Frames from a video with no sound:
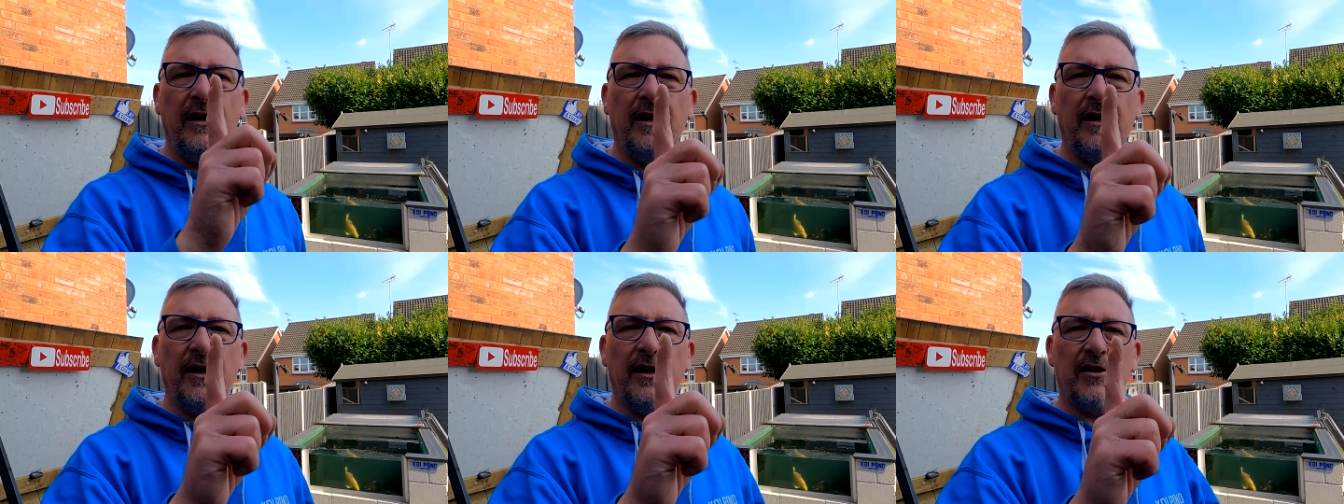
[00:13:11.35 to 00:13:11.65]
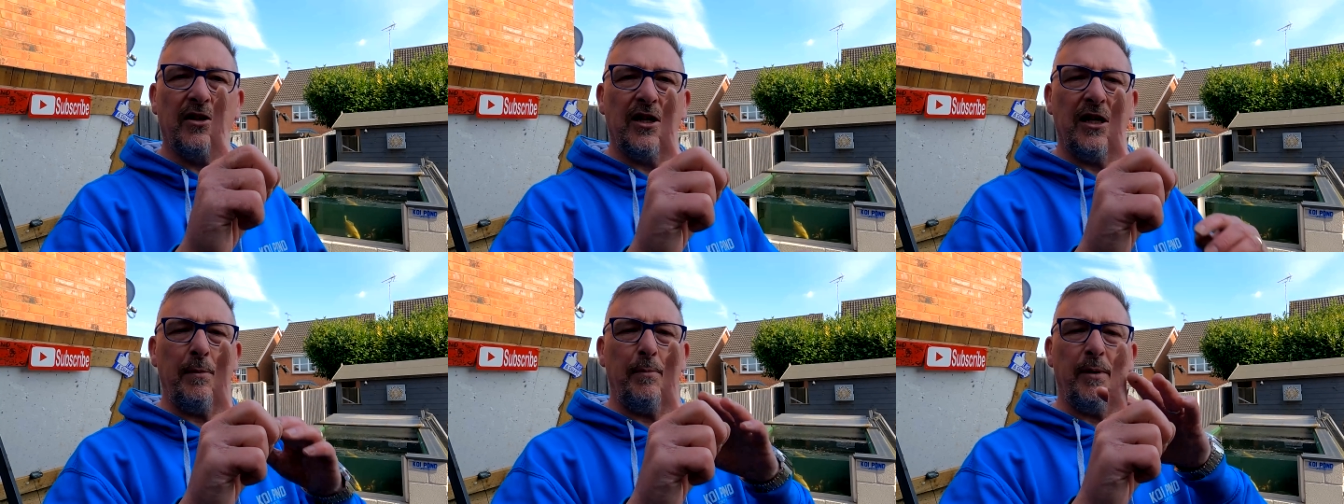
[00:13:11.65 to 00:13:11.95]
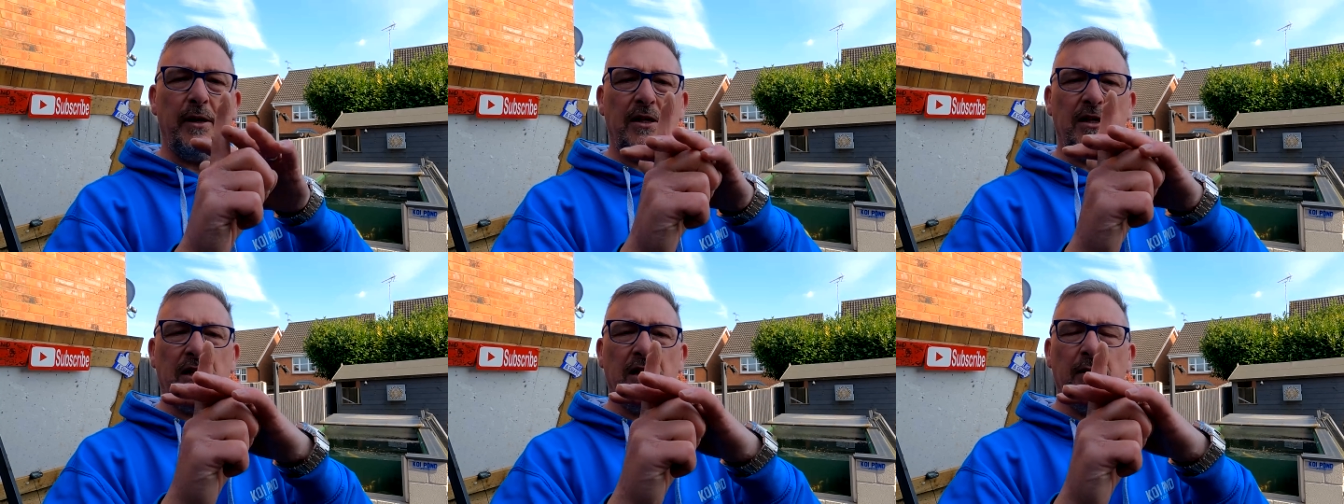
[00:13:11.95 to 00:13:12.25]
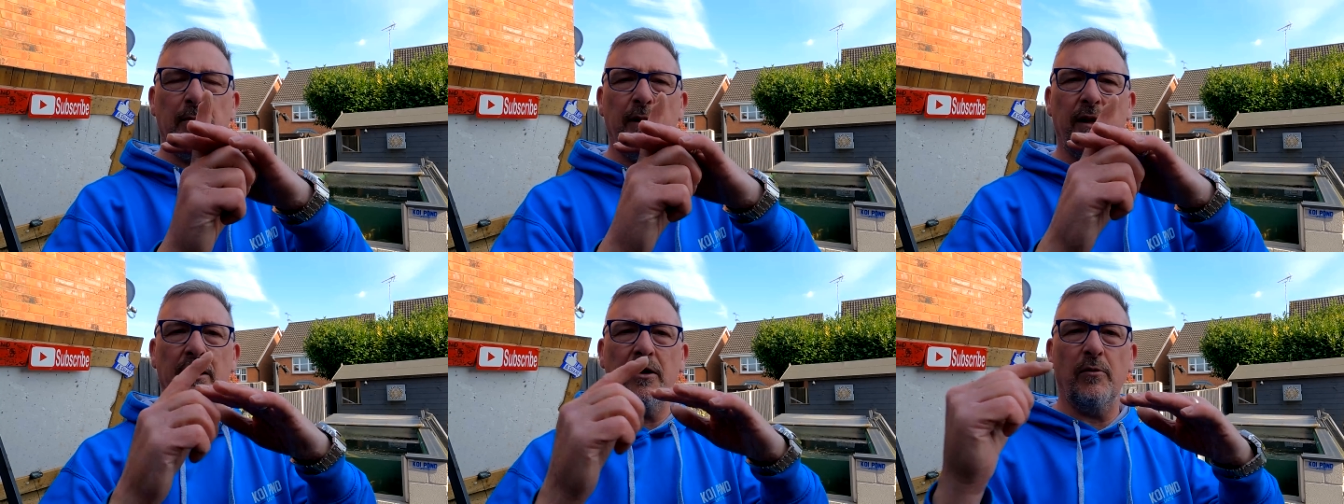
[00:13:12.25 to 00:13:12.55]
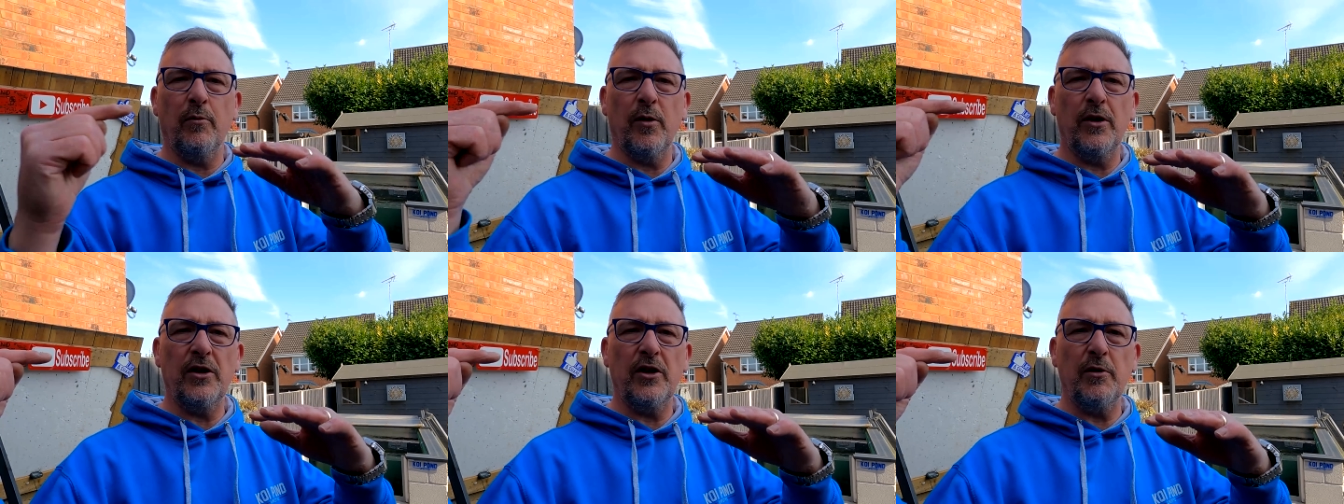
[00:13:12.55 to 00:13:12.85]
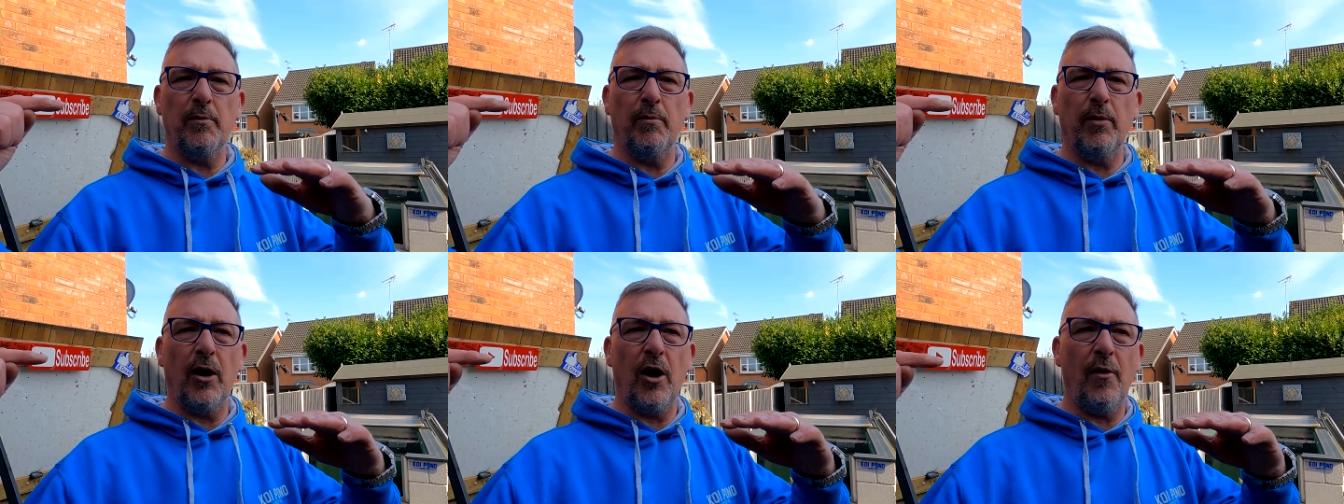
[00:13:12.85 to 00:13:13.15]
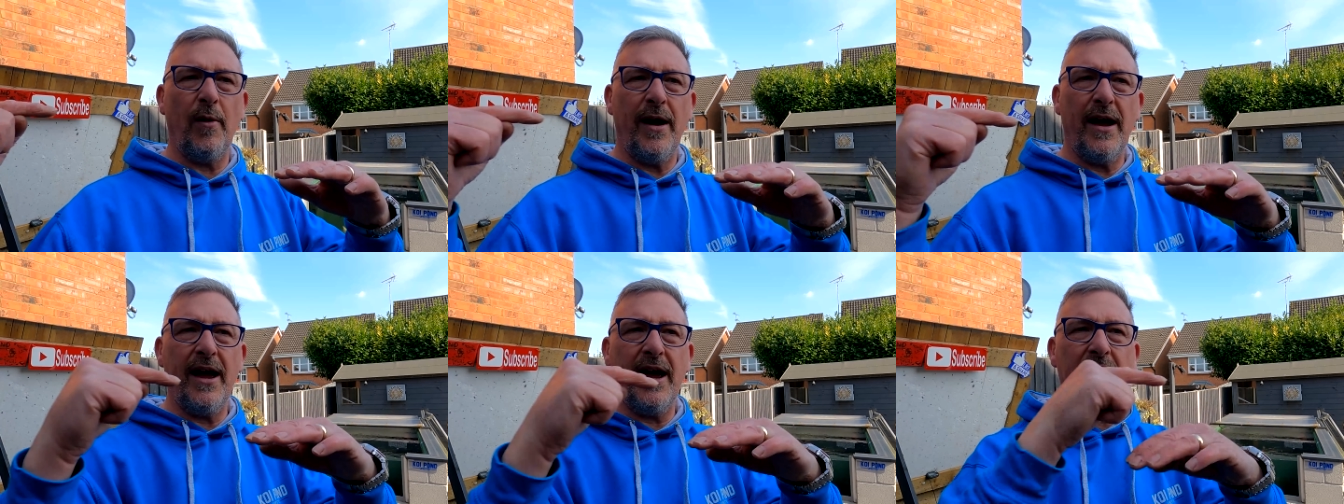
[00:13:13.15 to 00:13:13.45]
and a T-piece in the middle, and when you
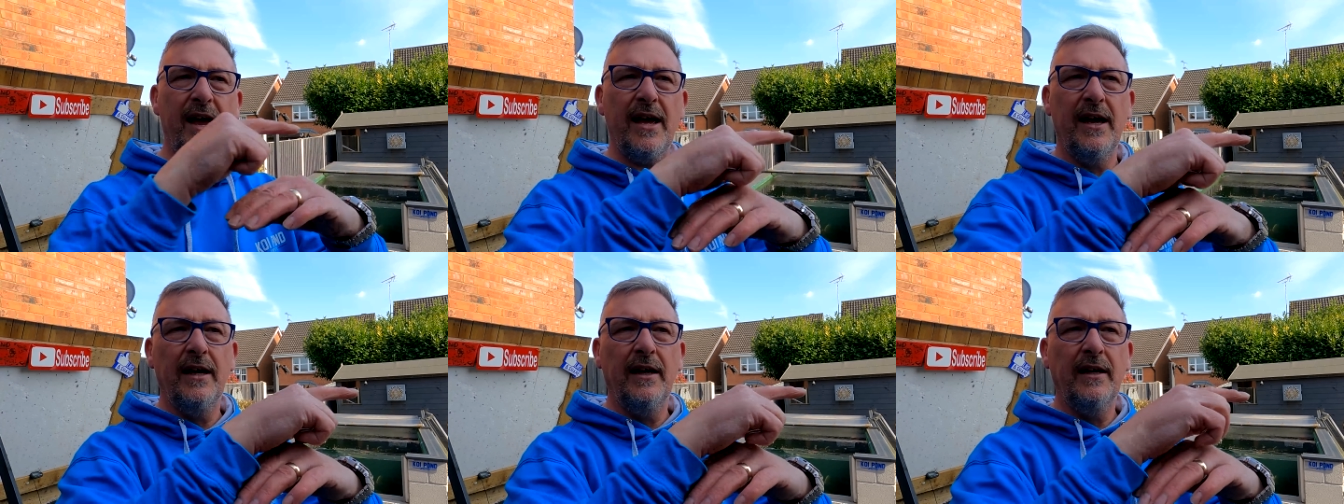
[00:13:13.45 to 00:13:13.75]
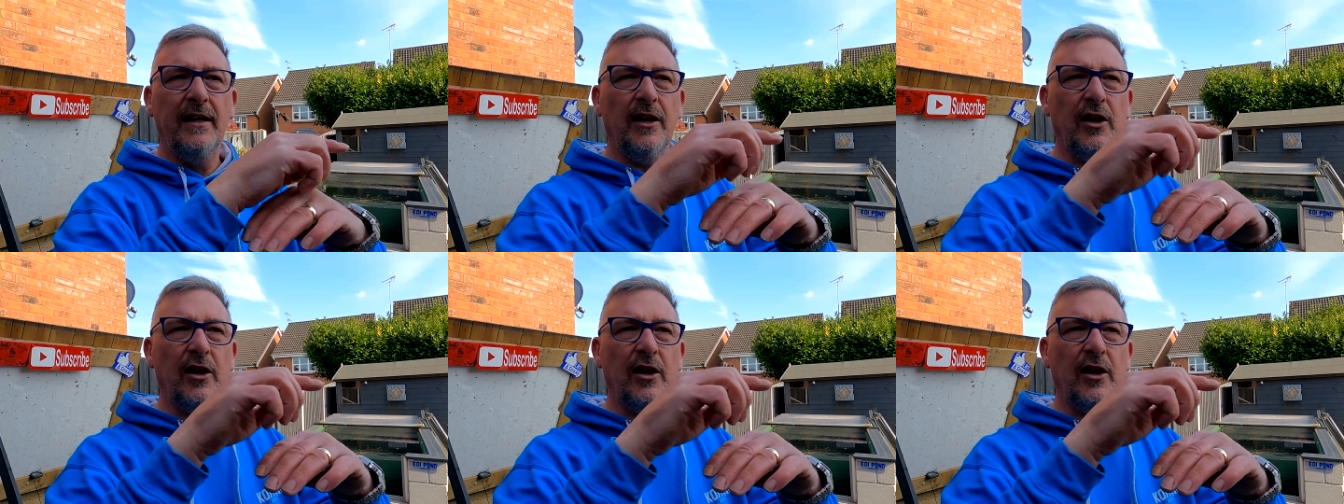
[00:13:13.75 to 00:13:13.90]
blow air